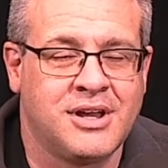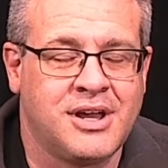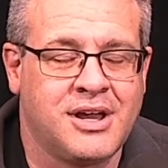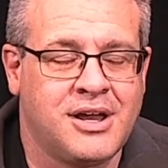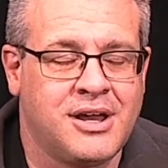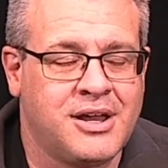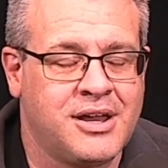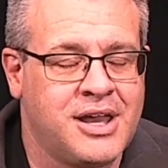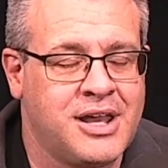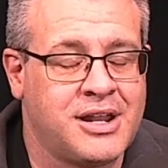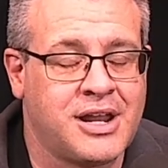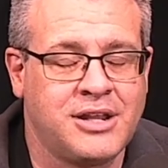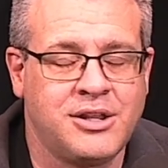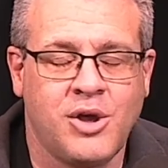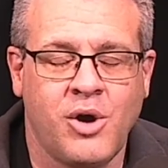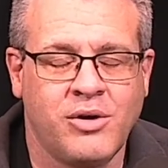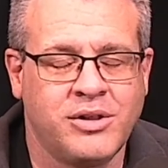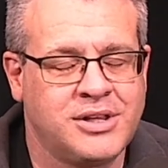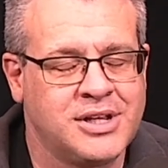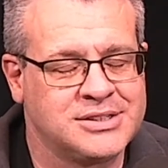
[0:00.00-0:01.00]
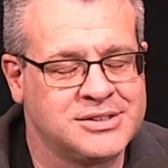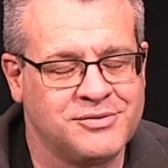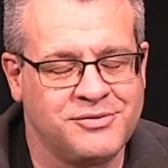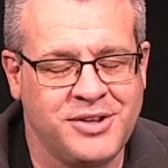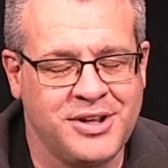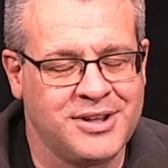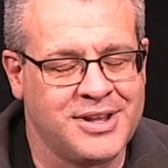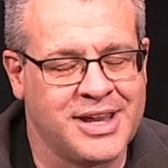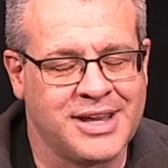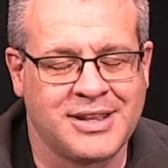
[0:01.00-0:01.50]
And I know it doesn't
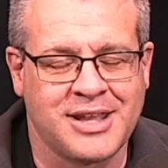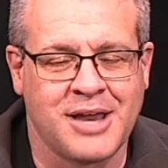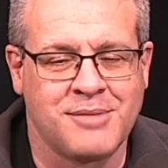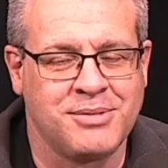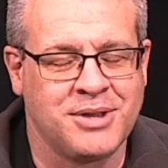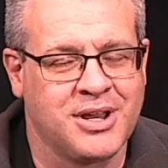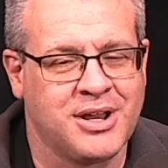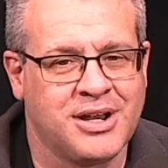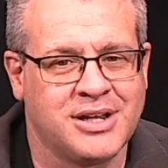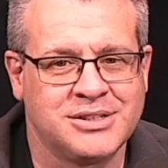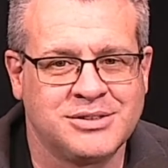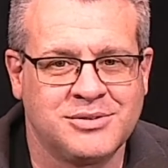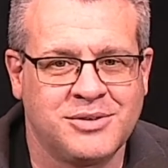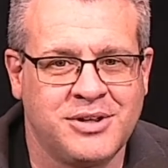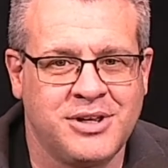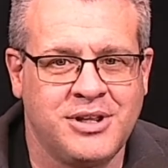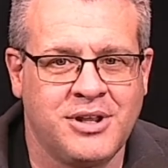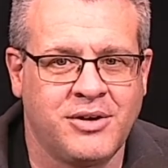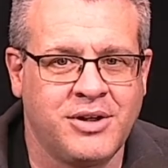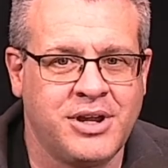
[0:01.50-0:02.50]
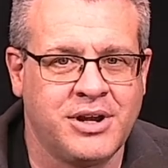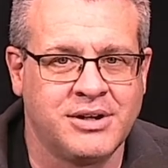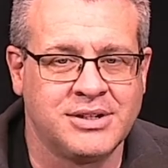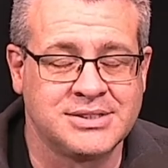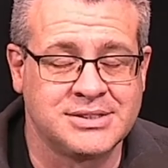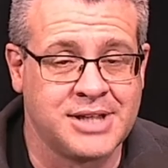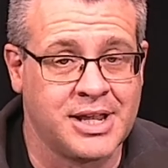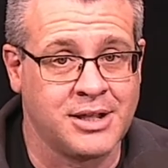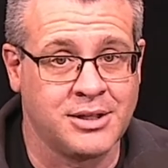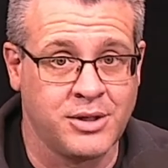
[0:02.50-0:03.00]
feel like that because, here in
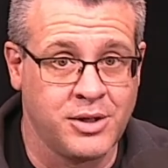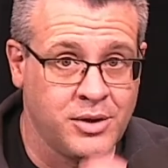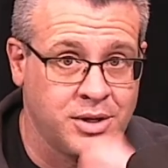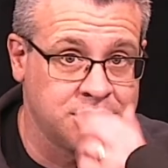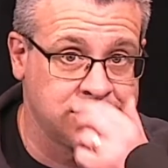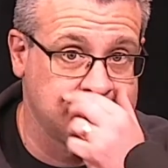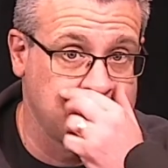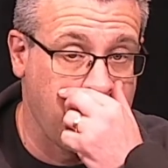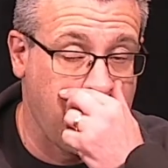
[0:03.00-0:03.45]
St. Louis,